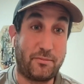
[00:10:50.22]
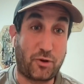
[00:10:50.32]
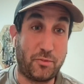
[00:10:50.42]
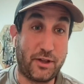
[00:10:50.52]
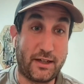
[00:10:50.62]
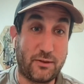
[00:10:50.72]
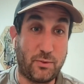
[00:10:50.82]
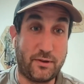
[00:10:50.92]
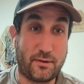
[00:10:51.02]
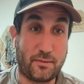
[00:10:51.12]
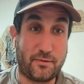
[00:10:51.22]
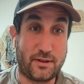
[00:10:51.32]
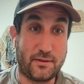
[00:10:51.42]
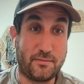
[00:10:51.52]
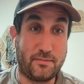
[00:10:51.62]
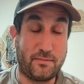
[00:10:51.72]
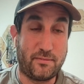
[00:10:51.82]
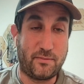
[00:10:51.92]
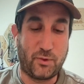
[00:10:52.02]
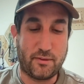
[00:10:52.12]
will help them communicate with
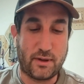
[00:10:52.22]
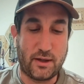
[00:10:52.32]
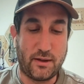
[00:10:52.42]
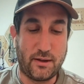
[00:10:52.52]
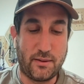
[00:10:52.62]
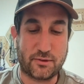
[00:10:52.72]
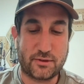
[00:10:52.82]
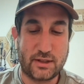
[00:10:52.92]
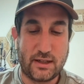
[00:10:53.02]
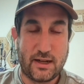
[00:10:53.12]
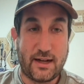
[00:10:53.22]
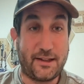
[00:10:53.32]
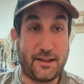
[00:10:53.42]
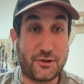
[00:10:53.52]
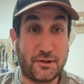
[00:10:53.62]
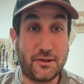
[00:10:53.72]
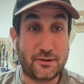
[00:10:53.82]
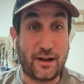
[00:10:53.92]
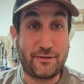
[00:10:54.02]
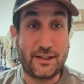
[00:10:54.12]
their manufacturers. And
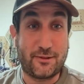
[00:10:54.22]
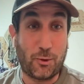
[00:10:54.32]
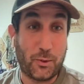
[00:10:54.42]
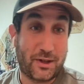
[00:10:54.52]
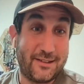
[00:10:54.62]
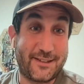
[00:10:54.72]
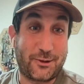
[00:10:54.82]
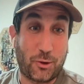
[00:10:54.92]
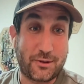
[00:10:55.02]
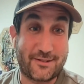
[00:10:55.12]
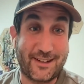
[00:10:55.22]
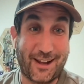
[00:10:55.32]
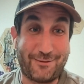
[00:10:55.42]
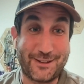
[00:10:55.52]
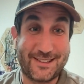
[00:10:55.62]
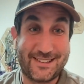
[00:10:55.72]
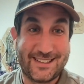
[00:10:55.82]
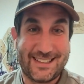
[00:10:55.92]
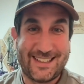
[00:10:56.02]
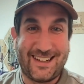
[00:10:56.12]
engineers loved it, or at least they told us they loved
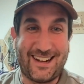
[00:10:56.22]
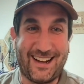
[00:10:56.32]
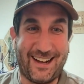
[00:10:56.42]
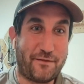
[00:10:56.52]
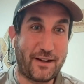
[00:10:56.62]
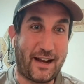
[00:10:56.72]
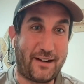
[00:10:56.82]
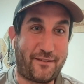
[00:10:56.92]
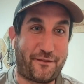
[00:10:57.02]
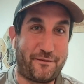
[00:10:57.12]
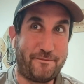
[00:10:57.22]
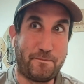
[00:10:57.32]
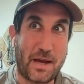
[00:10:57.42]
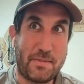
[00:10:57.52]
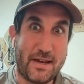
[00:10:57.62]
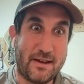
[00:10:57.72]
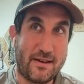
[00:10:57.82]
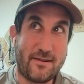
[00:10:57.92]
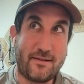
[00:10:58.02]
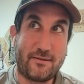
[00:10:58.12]
it. And even like
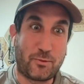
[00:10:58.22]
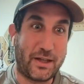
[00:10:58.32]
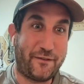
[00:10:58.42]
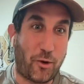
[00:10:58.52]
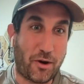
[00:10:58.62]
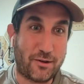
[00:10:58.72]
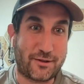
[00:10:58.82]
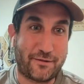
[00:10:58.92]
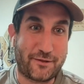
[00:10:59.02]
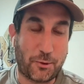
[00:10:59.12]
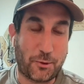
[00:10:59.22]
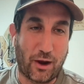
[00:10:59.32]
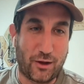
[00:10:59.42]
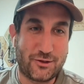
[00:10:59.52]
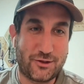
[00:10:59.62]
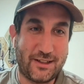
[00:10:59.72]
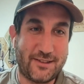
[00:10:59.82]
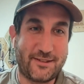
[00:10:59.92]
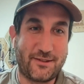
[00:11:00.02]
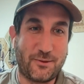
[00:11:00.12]
maybe 24 hours after we launched